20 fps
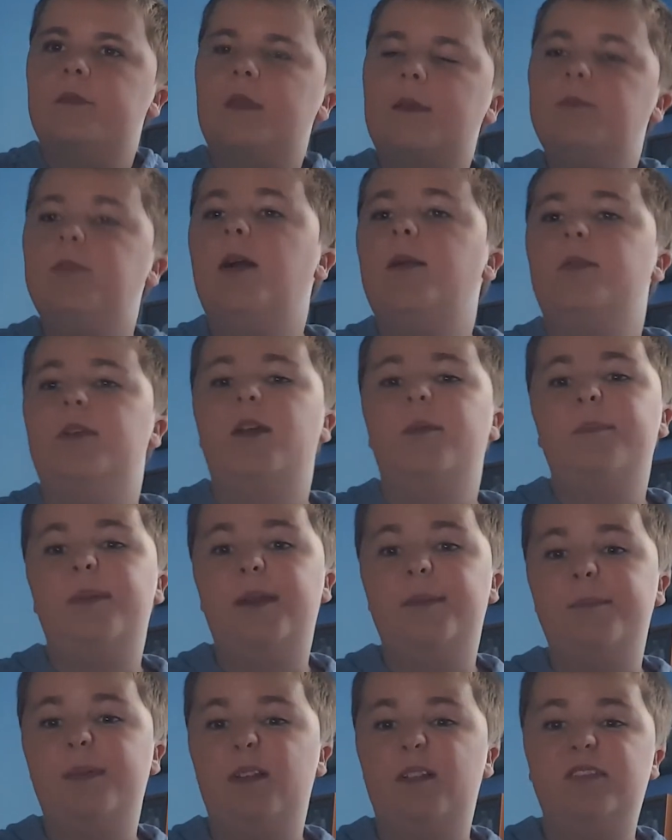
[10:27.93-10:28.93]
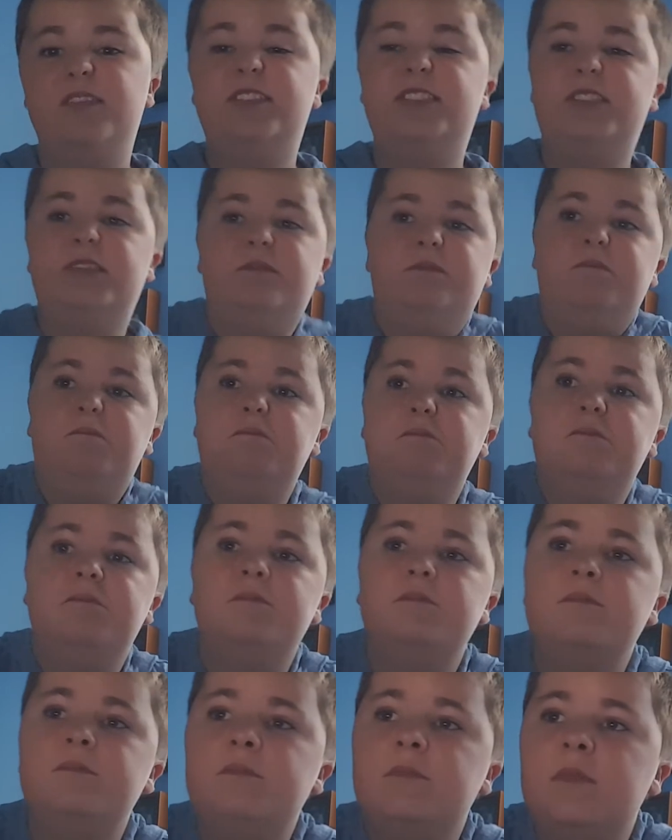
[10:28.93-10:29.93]
Probably unpaid bills. In
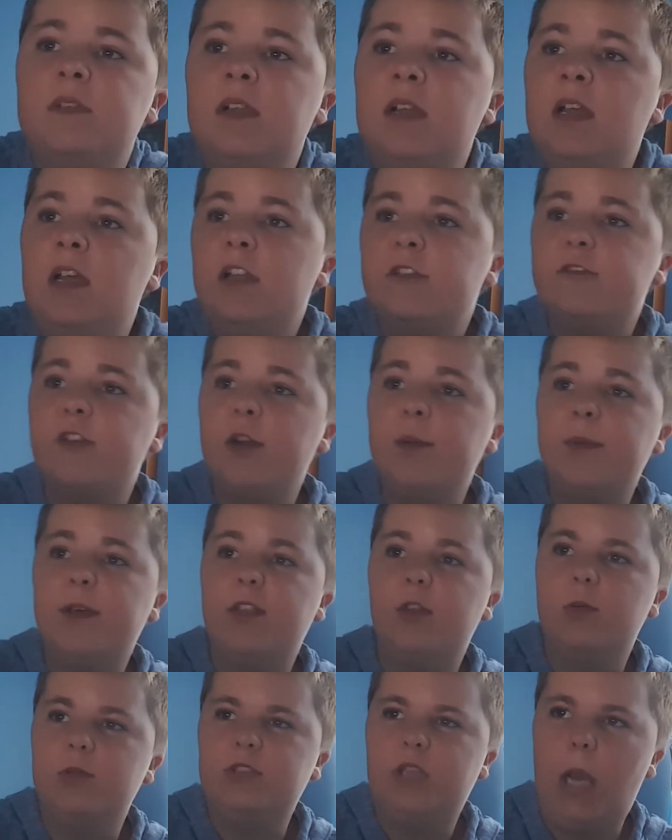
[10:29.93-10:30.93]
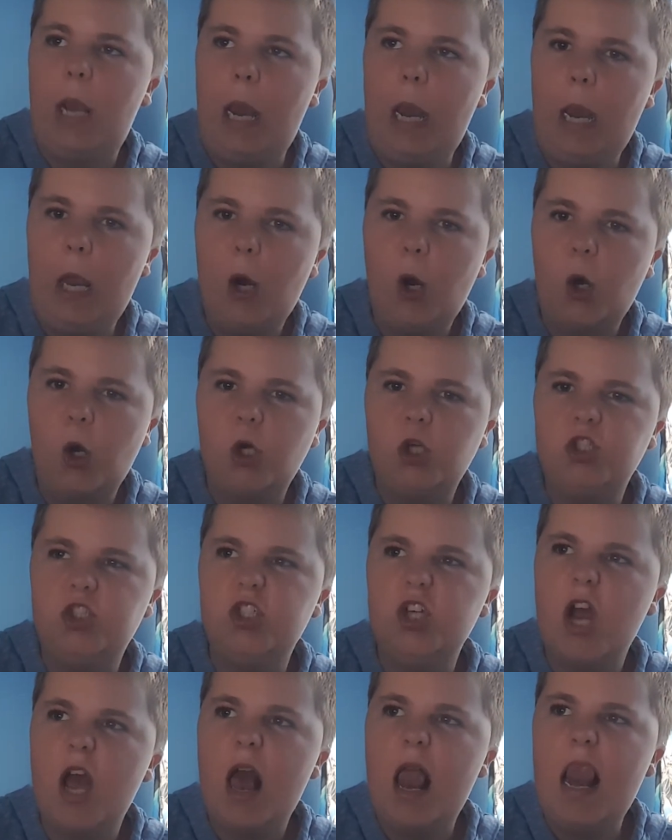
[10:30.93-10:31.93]
front of me there was a
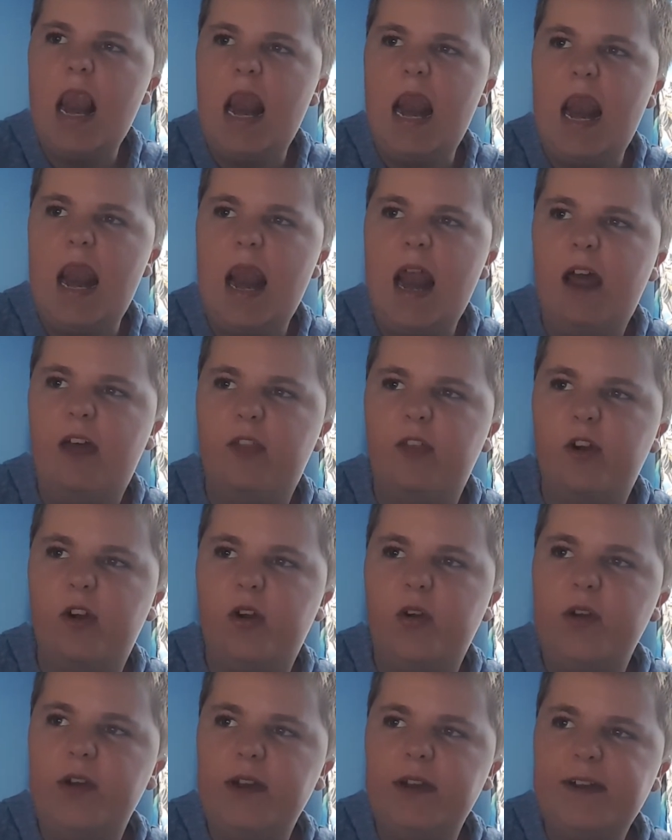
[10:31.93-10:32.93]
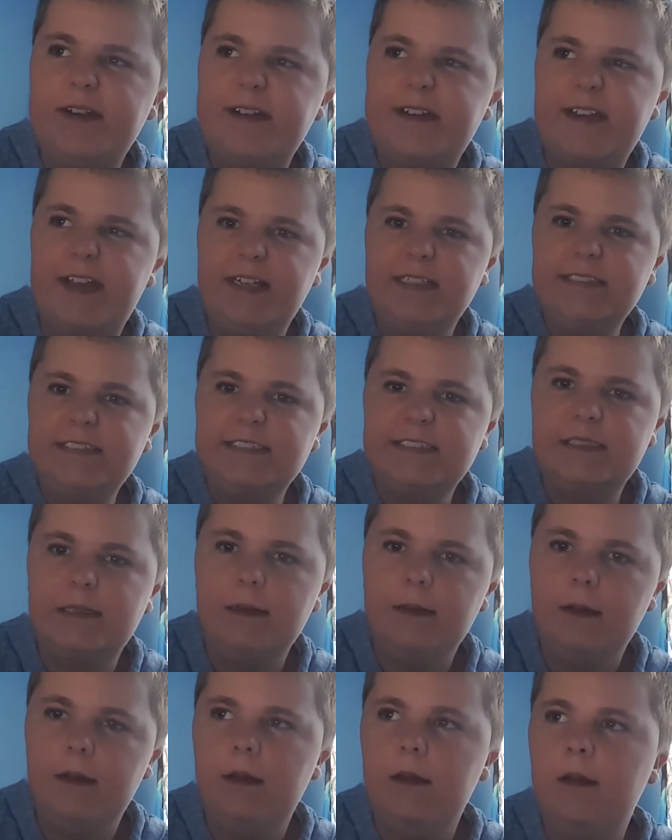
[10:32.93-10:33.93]
large leather desk.
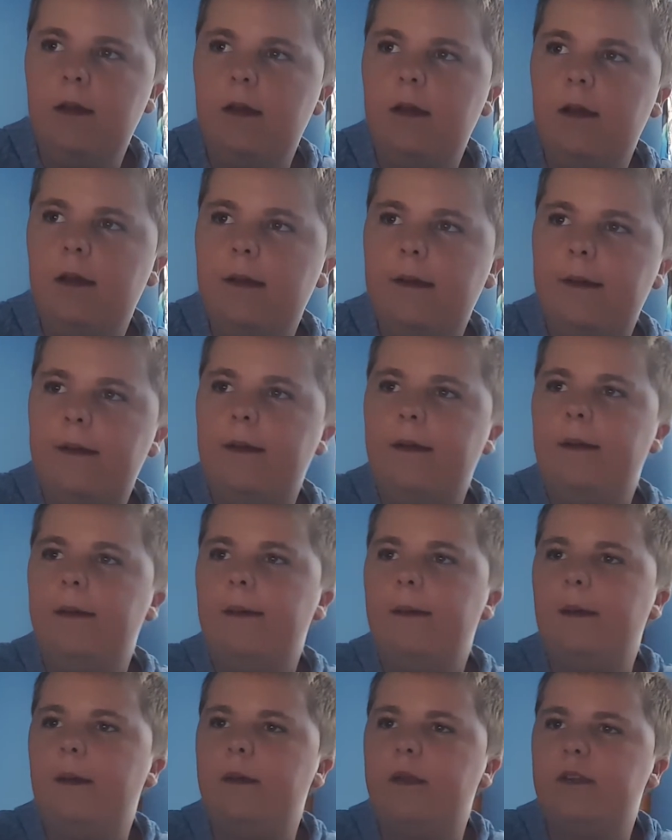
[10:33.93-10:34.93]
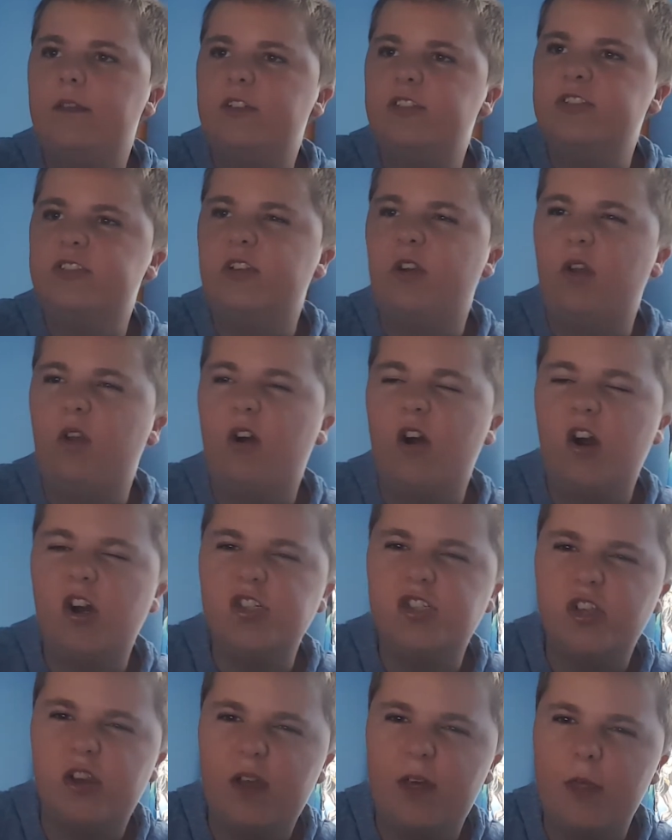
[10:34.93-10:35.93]
There's a
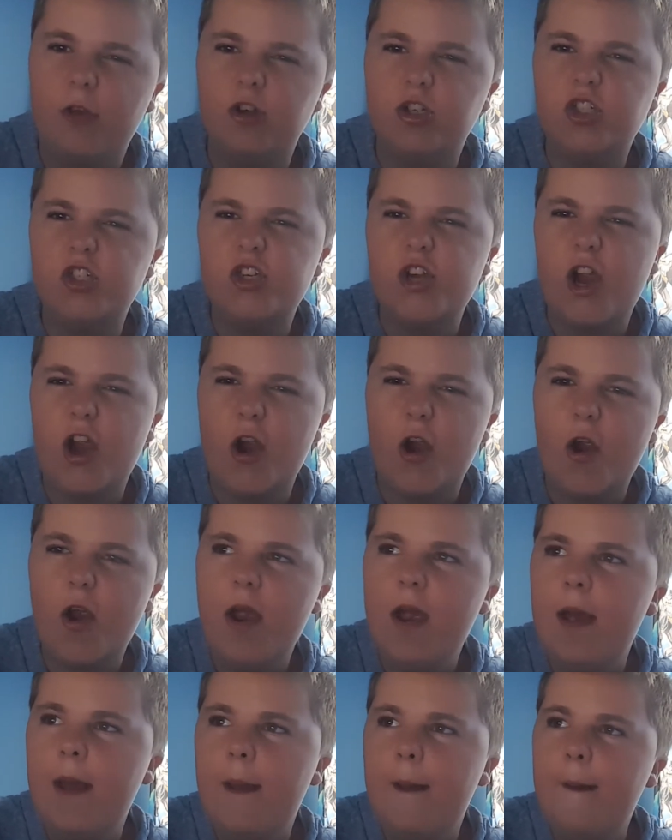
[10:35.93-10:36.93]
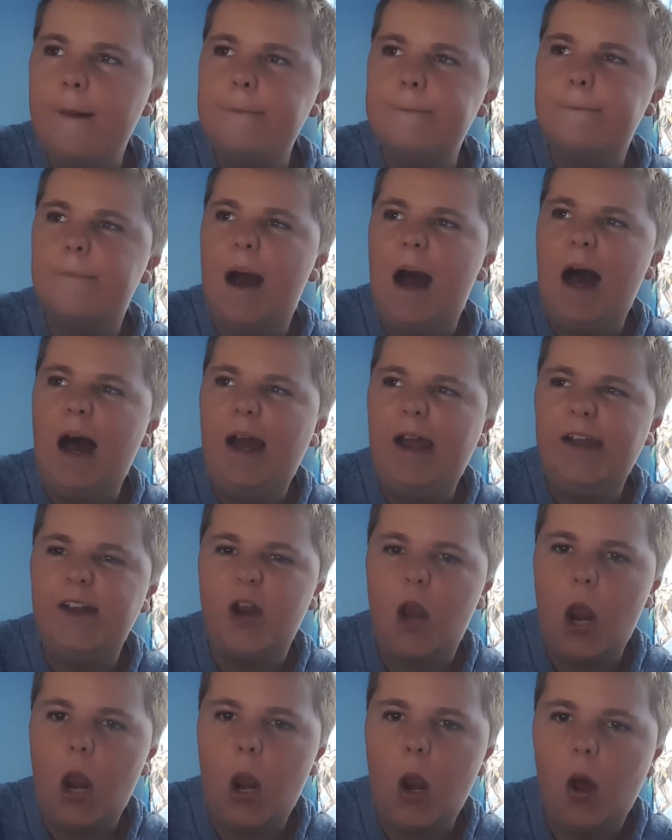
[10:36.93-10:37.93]
large leather chair behind
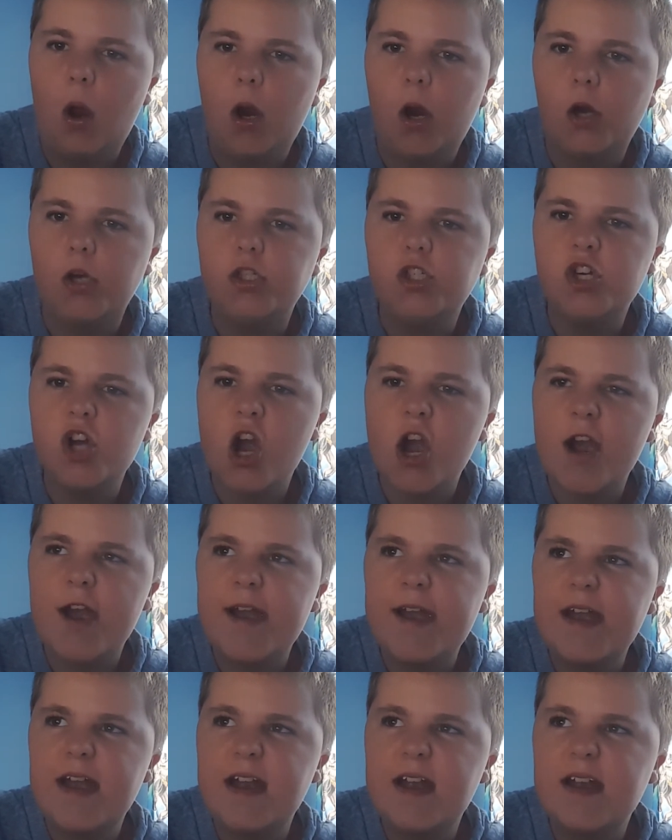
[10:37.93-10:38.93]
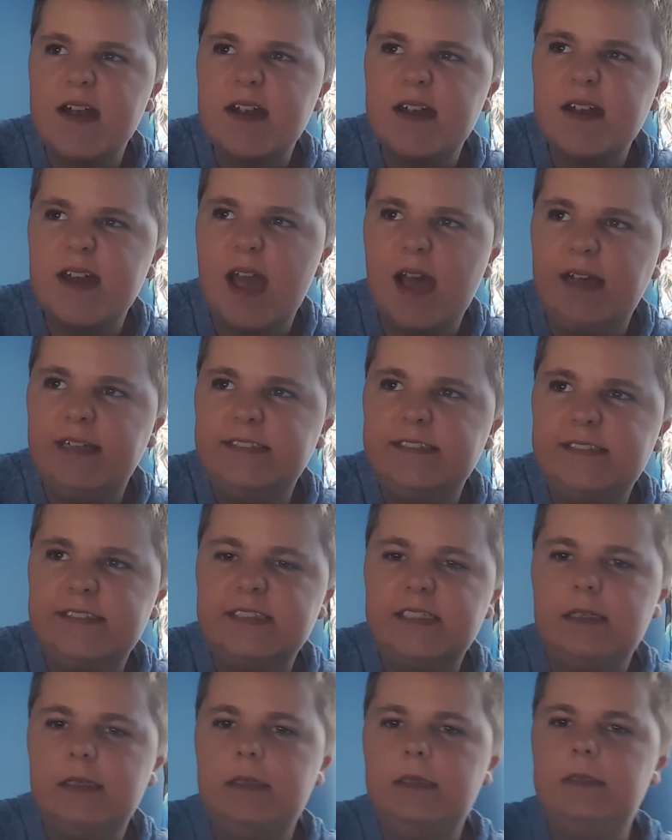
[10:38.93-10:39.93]
a large
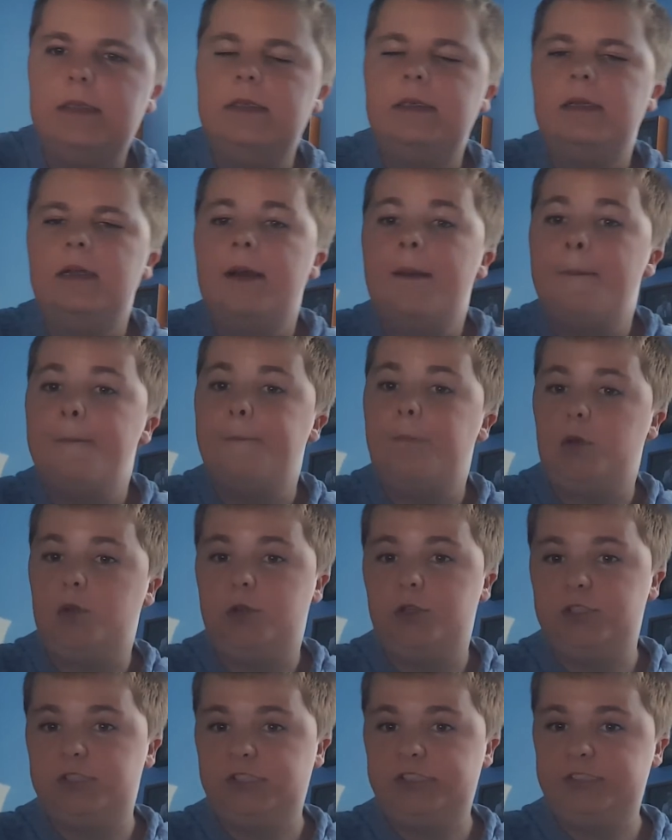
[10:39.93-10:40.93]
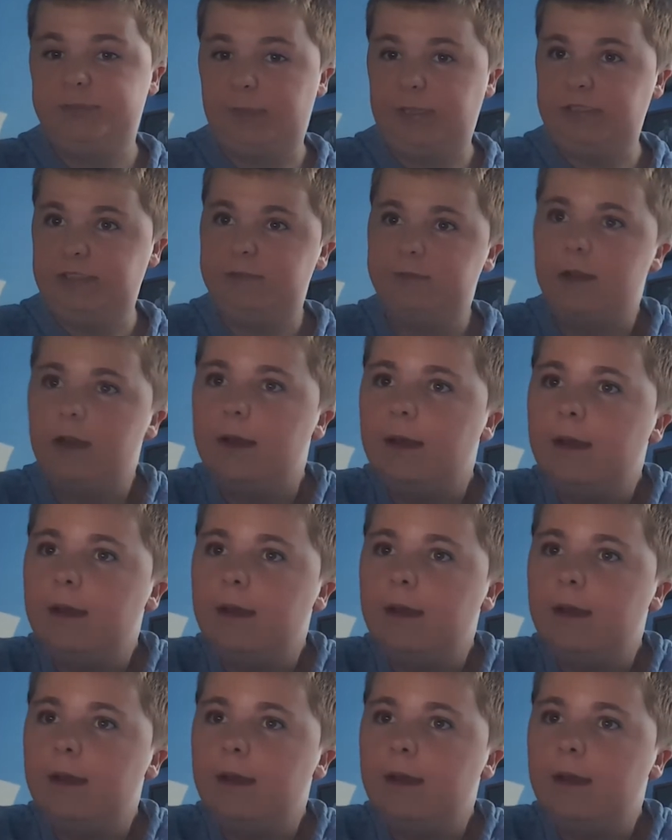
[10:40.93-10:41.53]
desk. Both looked expensive.